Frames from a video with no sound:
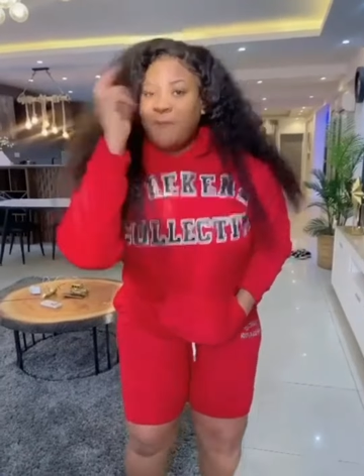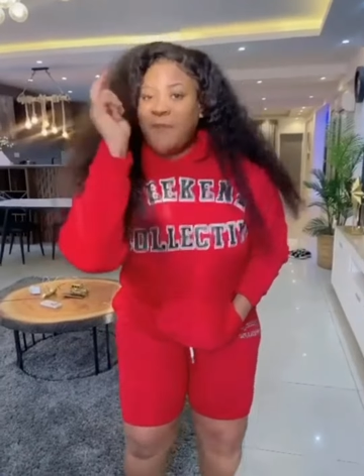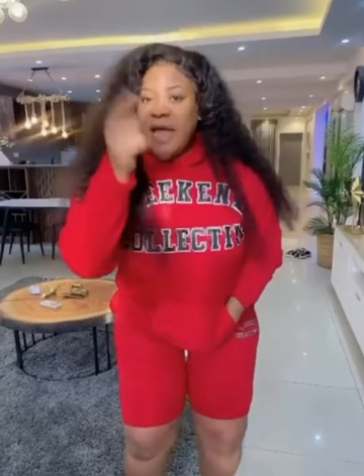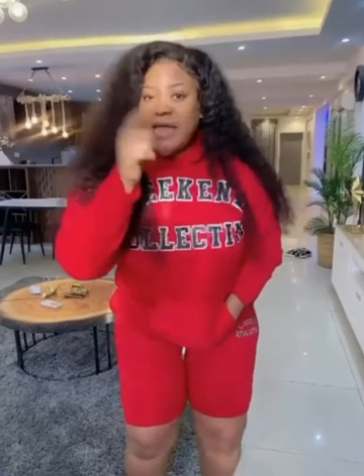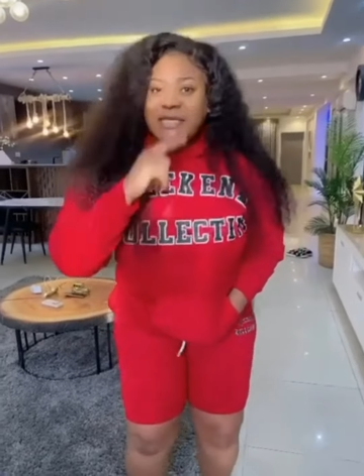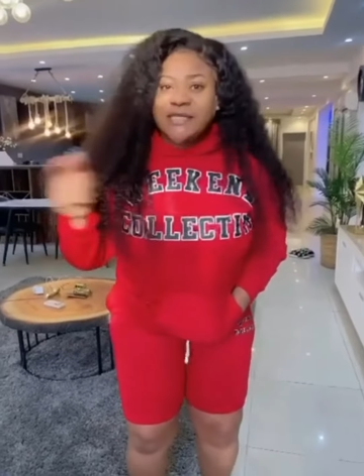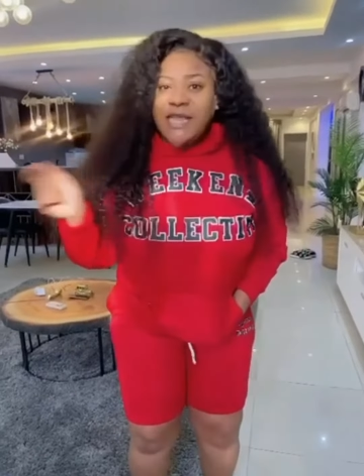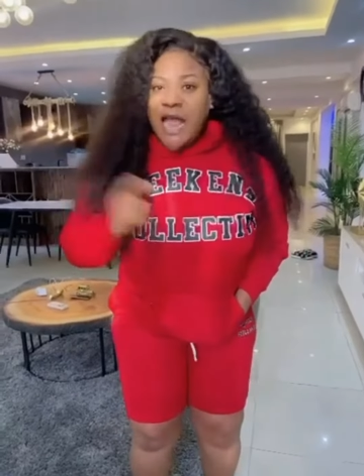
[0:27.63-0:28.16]

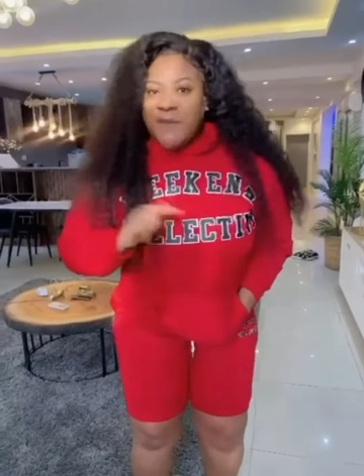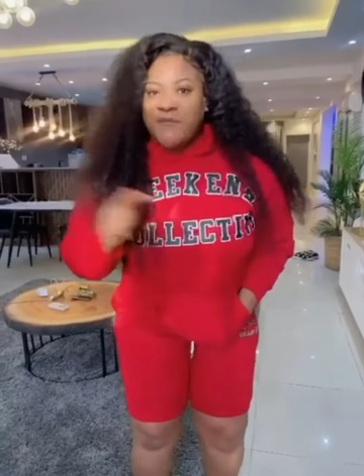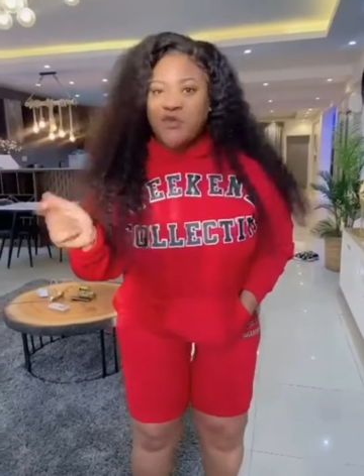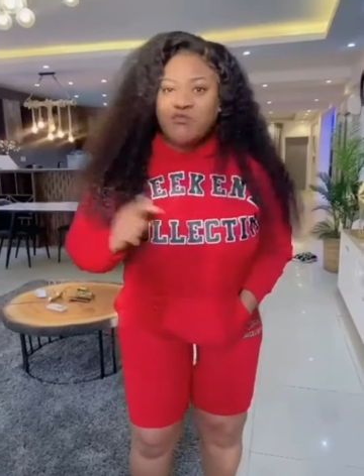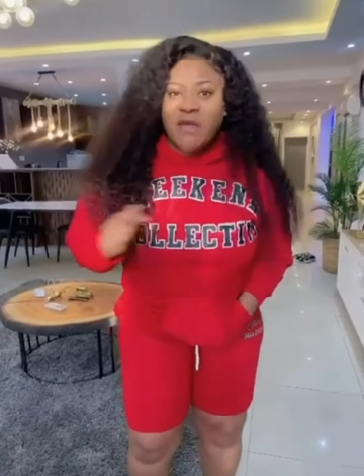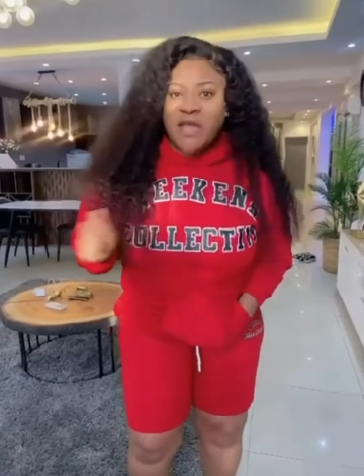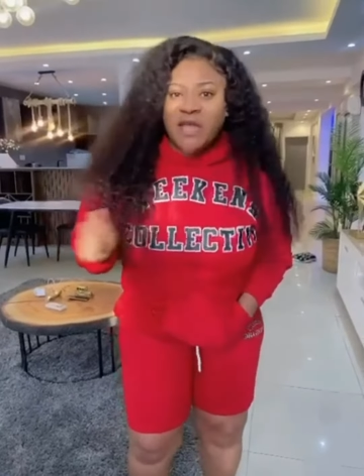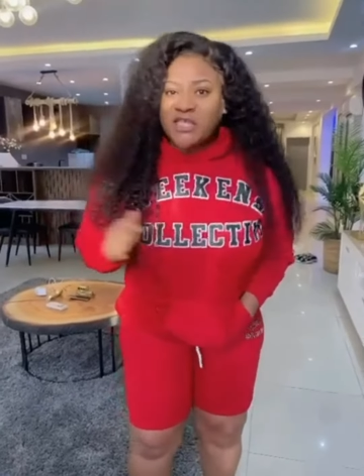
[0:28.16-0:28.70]
By the time
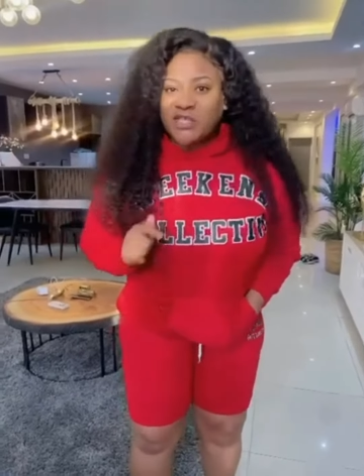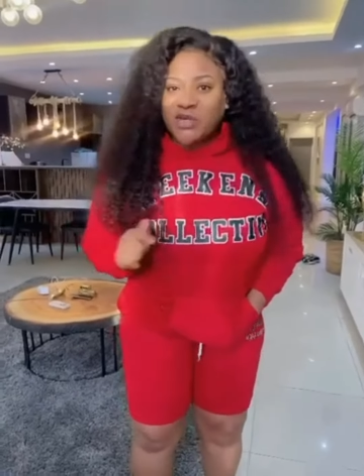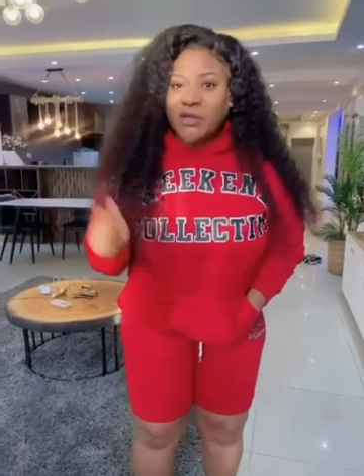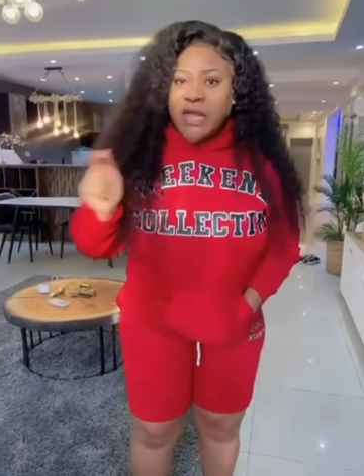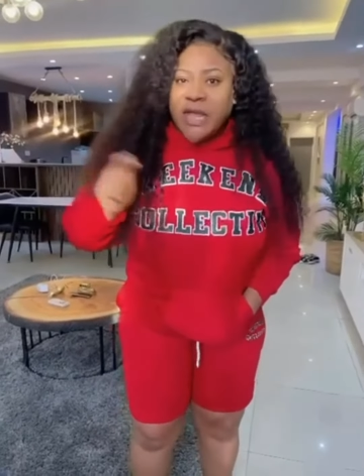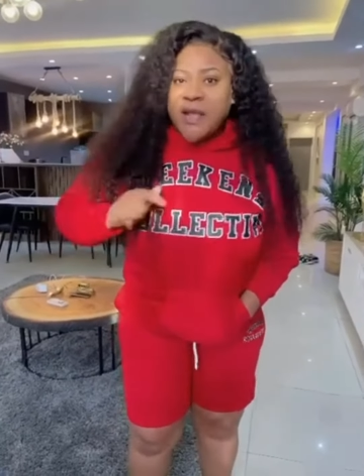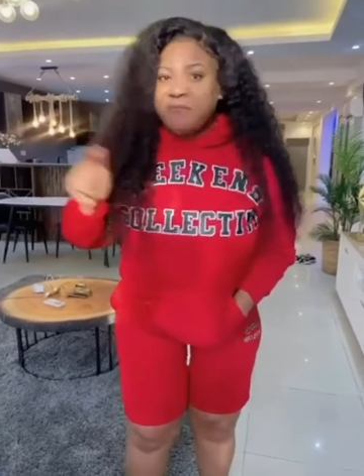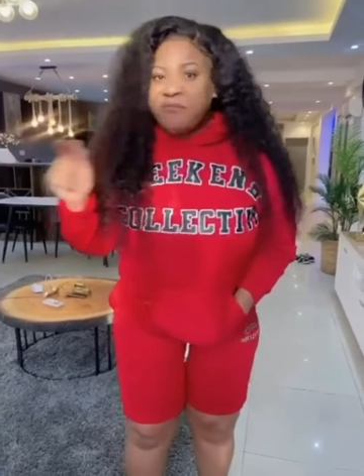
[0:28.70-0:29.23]
you
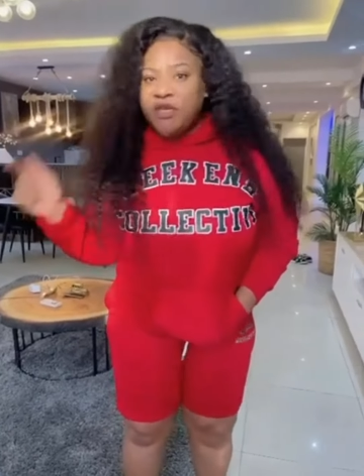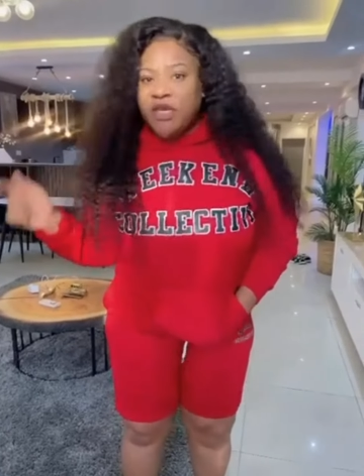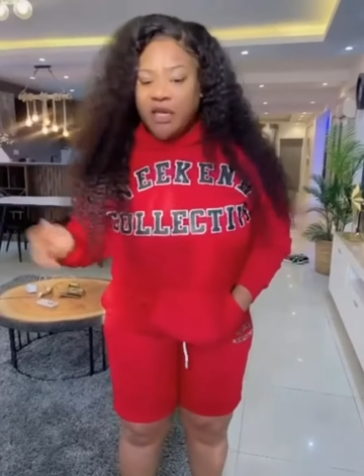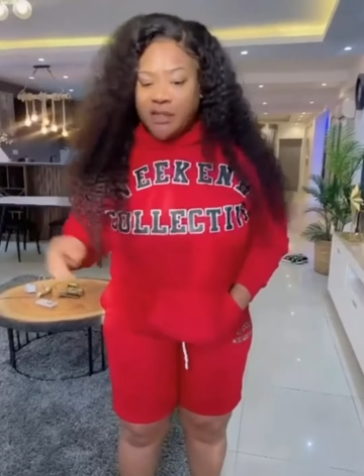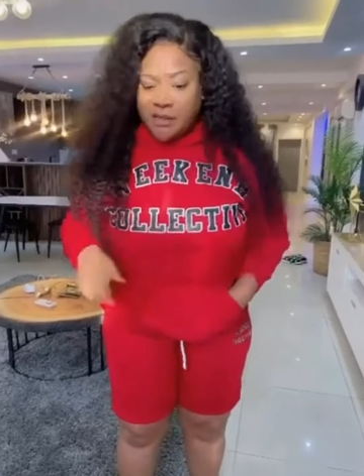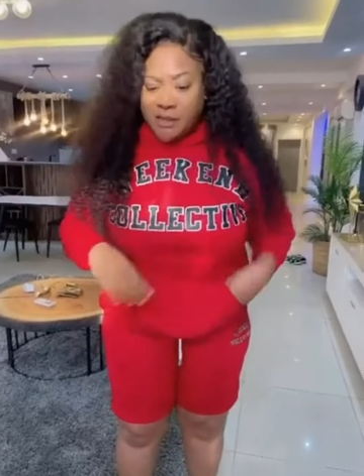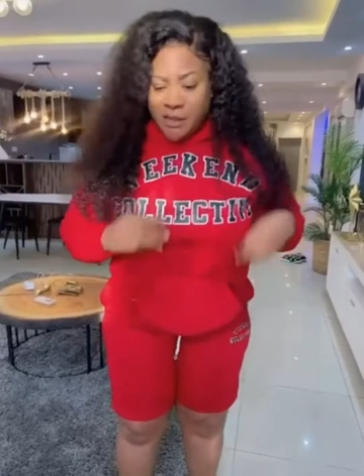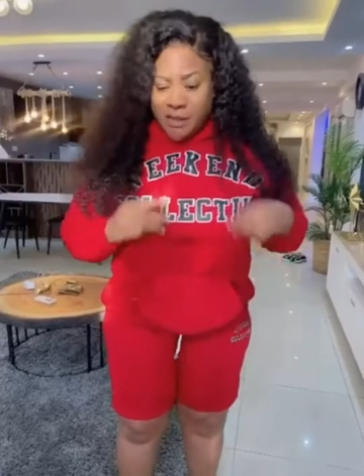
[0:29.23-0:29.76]
mention
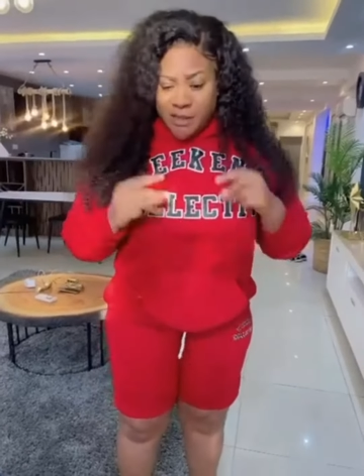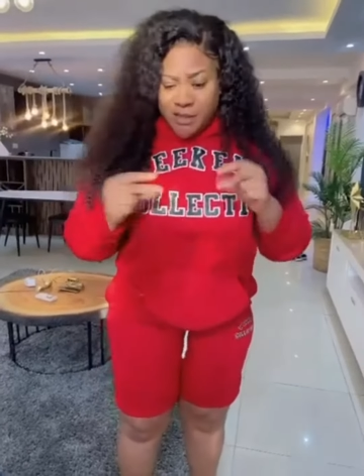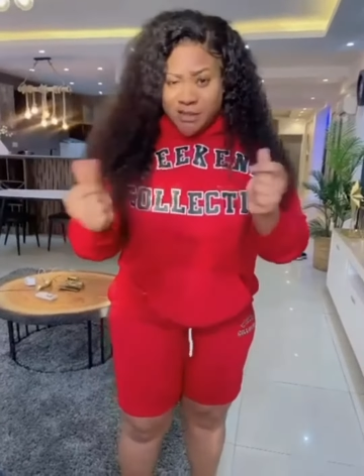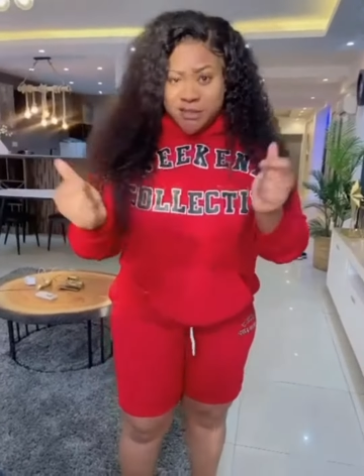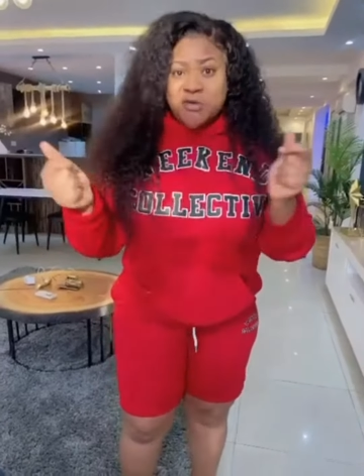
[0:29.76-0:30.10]
MBS,